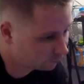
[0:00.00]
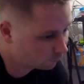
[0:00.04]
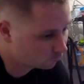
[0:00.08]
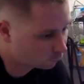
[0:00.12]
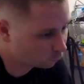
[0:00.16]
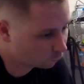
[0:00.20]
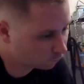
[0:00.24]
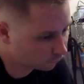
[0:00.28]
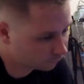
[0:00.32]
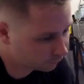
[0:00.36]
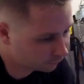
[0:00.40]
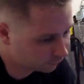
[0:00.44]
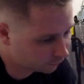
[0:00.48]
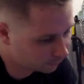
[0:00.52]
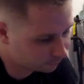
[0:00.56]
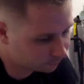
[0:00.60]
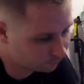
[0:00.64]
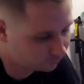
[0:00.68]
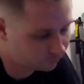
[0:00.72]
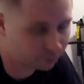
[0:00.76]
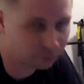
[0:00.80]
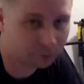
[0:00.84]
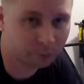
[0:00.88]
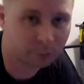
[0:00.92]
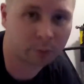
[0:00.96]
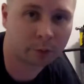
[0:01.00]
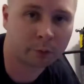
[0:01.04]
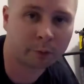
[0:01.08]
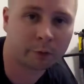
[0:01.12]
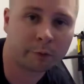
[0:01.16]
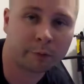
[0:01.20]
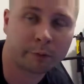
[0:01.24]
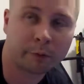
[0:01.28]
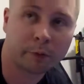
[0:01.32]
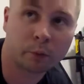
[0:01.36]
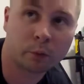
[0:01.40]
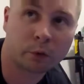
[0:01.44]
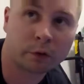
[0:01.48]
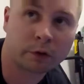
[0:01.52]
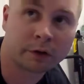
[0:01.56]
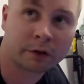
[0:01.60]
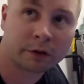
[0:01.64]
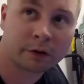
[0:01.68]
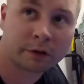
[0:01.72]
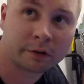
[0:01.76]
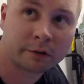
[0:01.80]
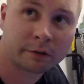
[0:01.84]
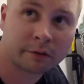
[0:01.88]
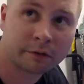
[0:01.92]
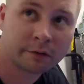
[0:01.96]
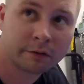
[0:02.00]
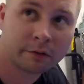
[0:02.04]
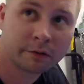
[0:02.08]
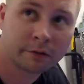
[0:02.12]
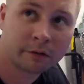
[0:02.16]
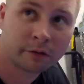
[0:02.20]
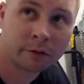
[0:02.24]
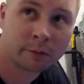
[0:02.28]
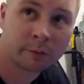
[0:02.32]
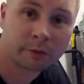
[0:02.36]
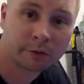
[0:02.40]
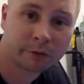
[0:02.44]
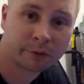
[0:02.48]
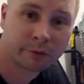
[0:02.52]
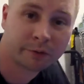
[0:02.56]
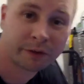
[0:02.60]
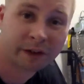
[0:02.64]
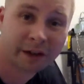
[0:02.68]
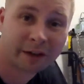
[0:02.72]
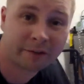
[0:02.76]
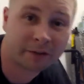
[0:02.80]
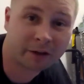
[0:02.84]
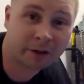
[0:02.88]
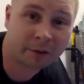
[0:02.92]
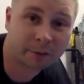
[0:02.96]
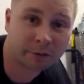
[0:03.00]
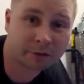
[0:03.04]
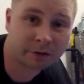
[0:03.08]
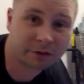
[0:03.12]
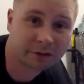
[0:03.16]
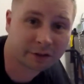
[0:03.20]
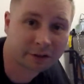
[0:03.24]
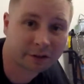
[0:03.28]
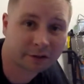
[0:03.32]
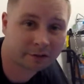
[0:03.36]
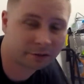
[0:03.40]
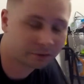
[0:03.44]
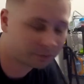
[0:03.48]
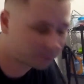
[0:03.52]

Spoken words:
working up to it, well, we've been working almost 5 hours now.